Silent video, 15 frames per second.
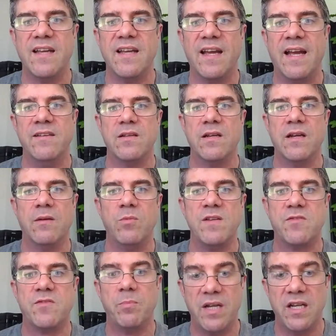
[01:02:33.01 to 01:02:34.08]
and uh,
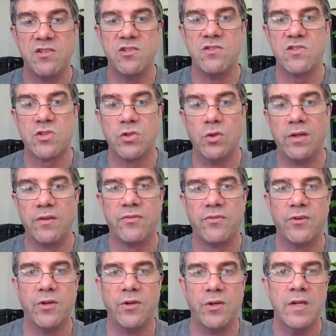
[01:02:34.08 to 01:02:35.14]
we've got patients going
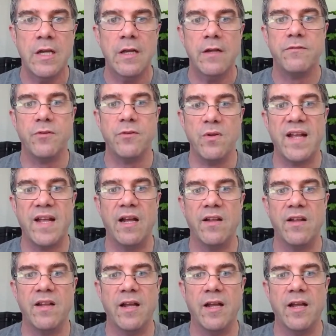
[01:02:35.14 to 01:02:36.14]
through through that,